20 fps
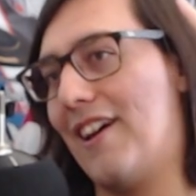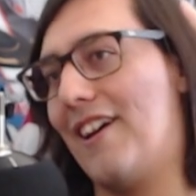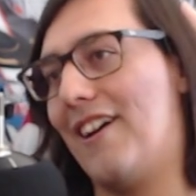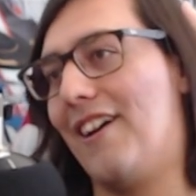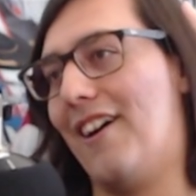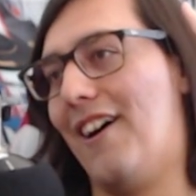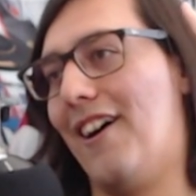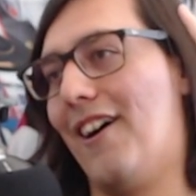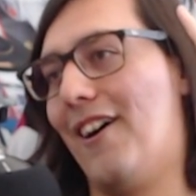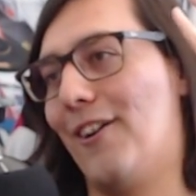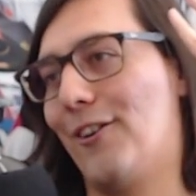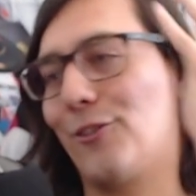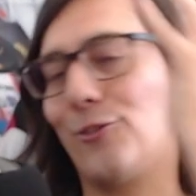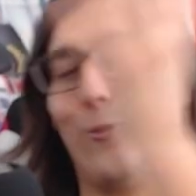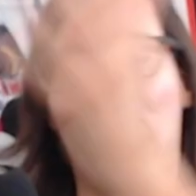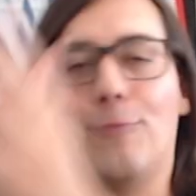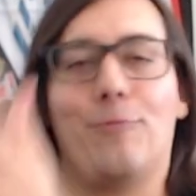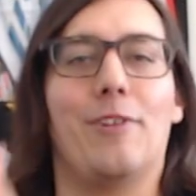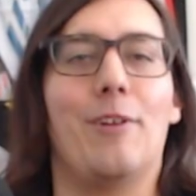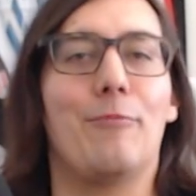uh,
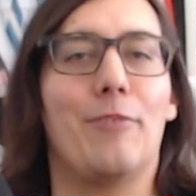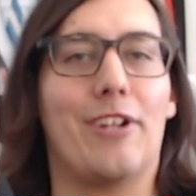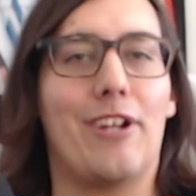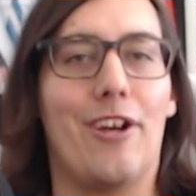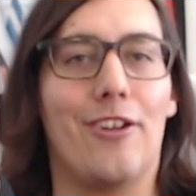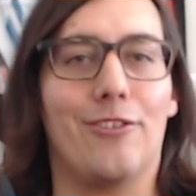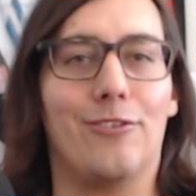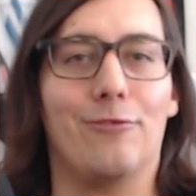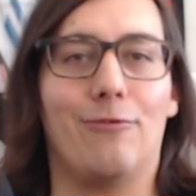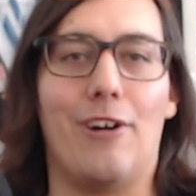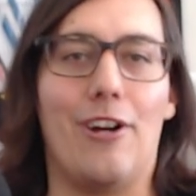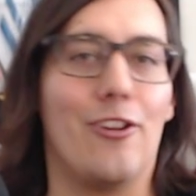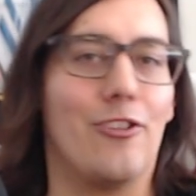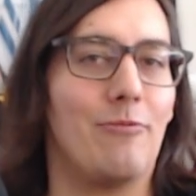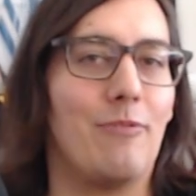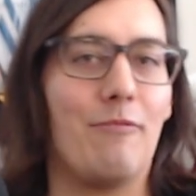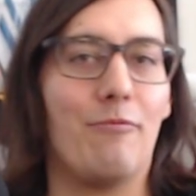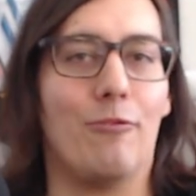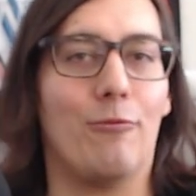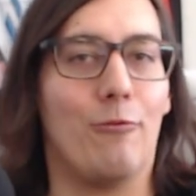group them together, why other
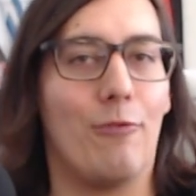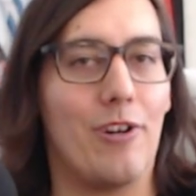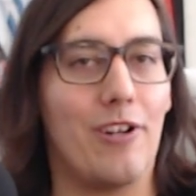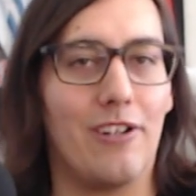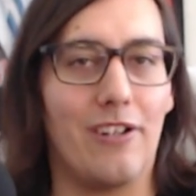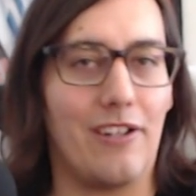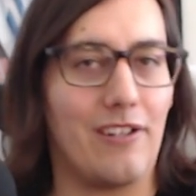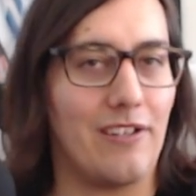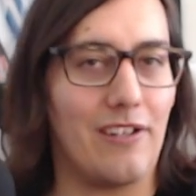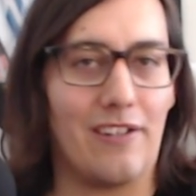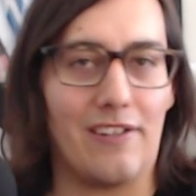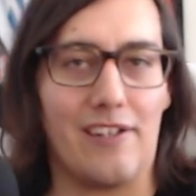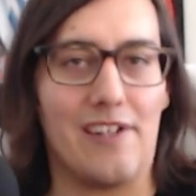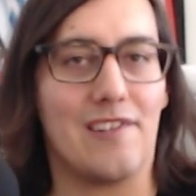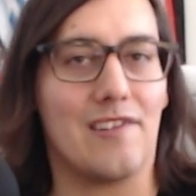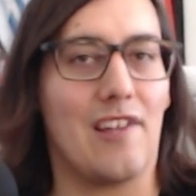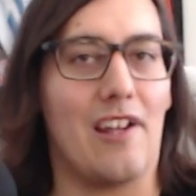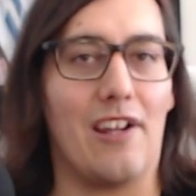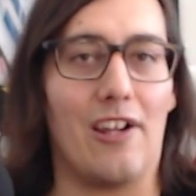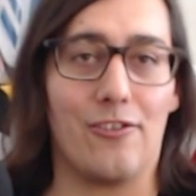people wouldn't, and things
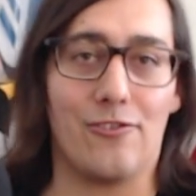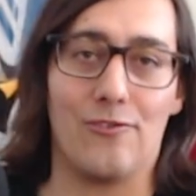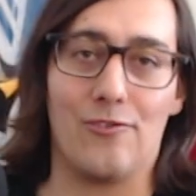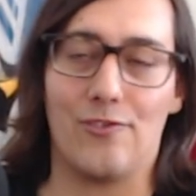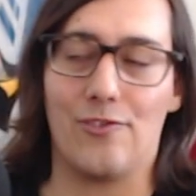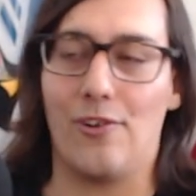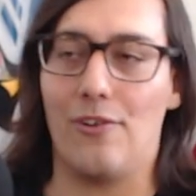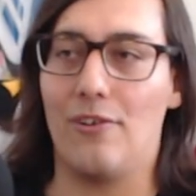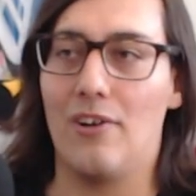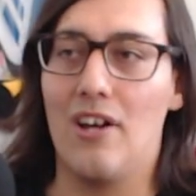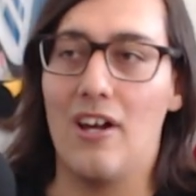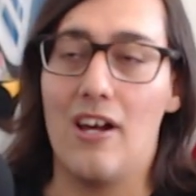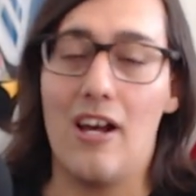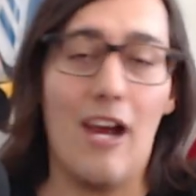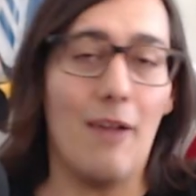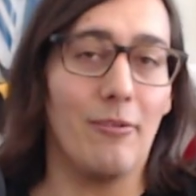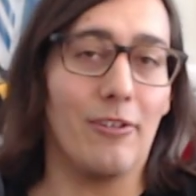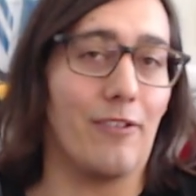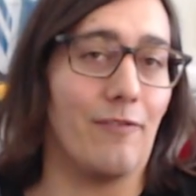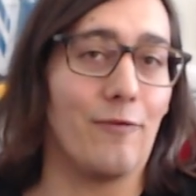of that nature. So I'm
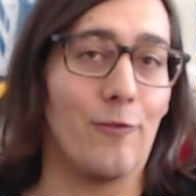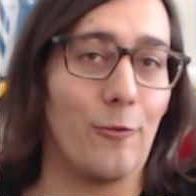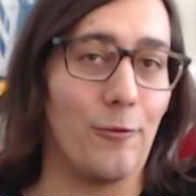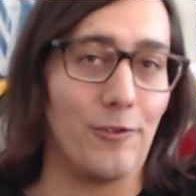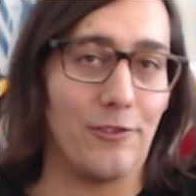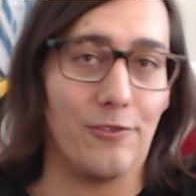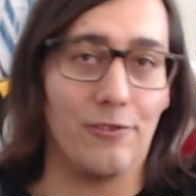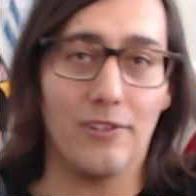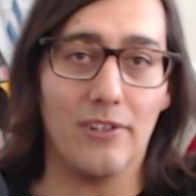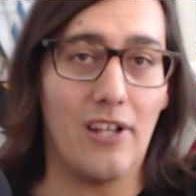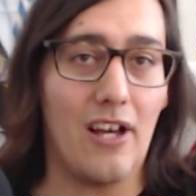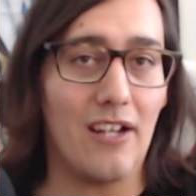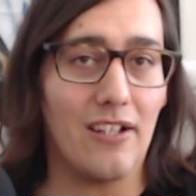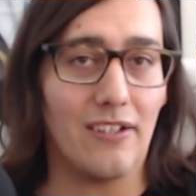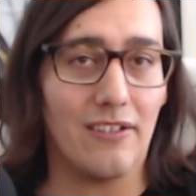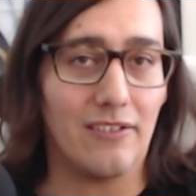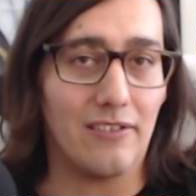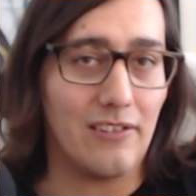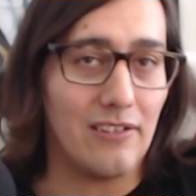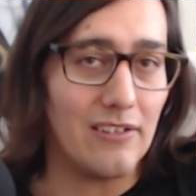looking forward to it. a lot
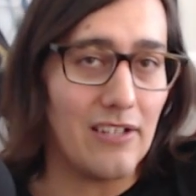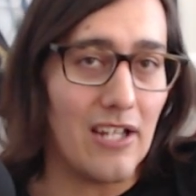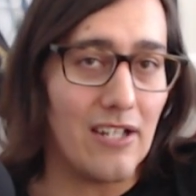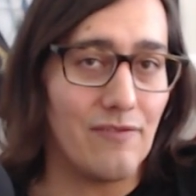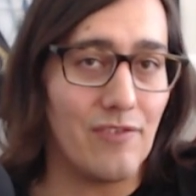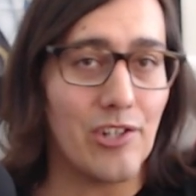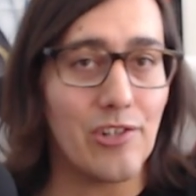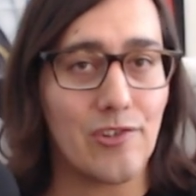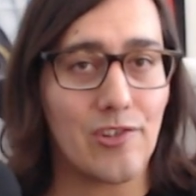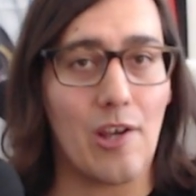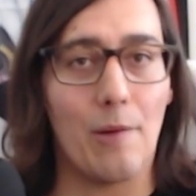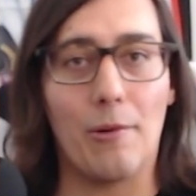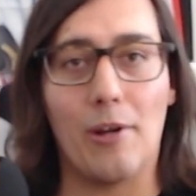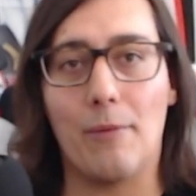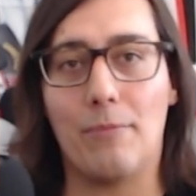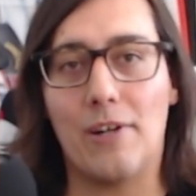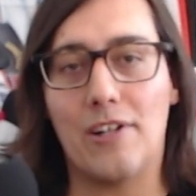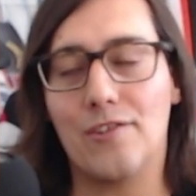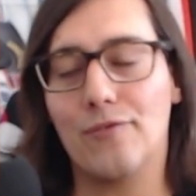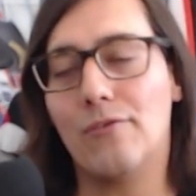of a lot of videos coming
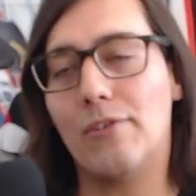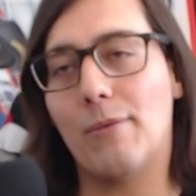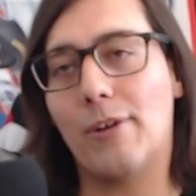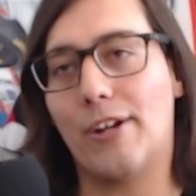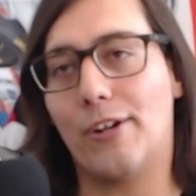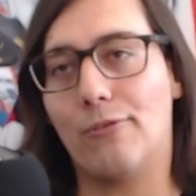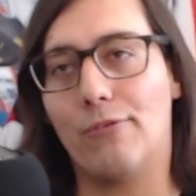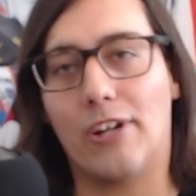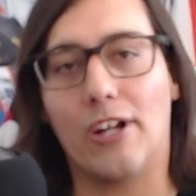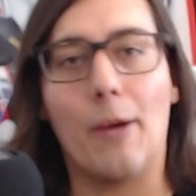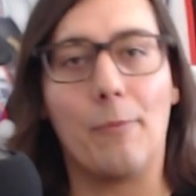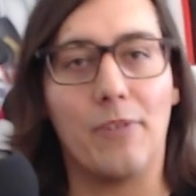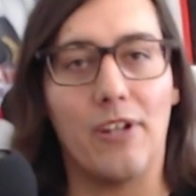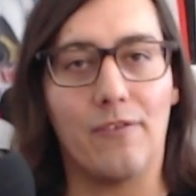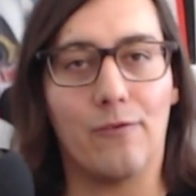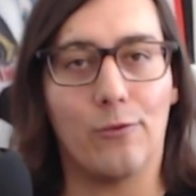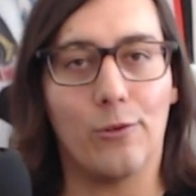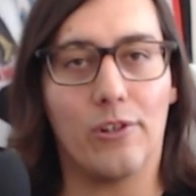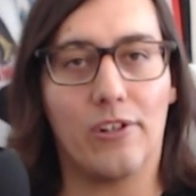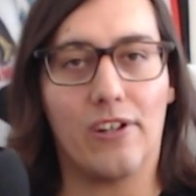up. I just want to make a quick update
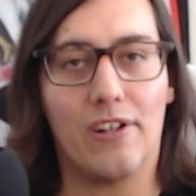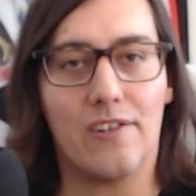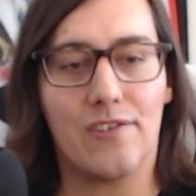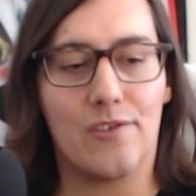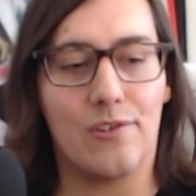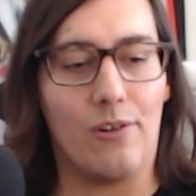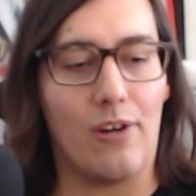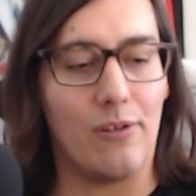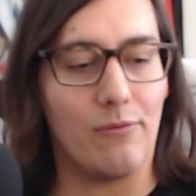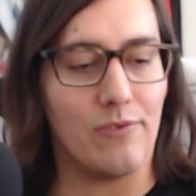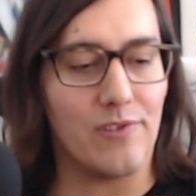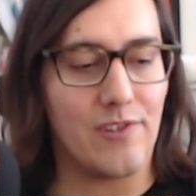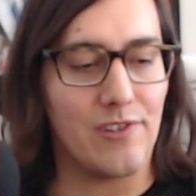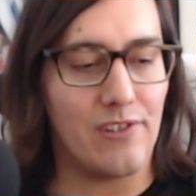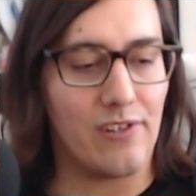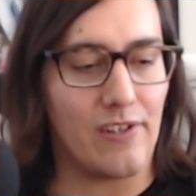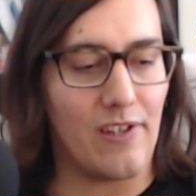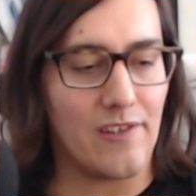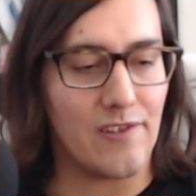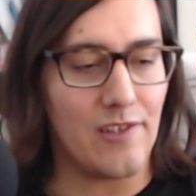for you guys. So I will see you
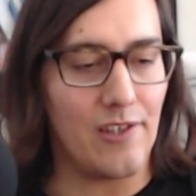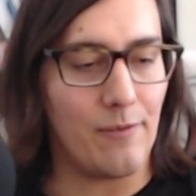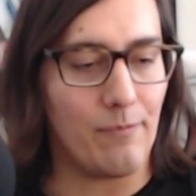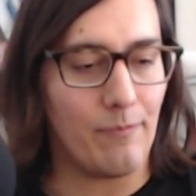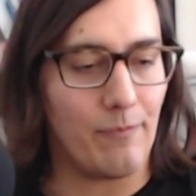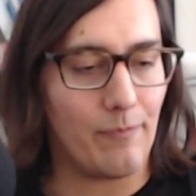guys then.